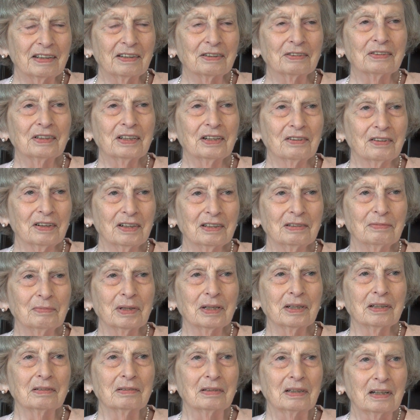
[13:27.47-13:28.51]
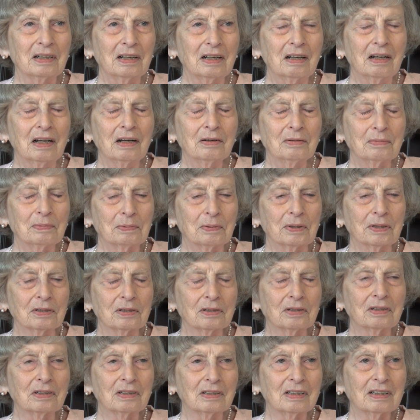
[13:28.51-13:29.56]
Yes, Harry had been
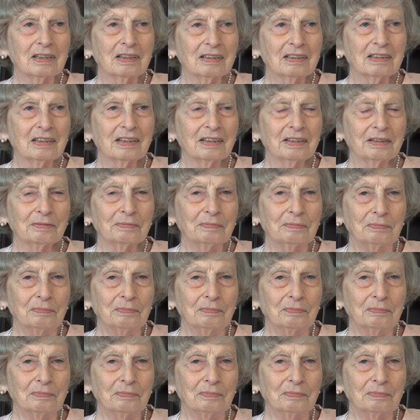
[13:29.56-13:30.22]
president. And, uh,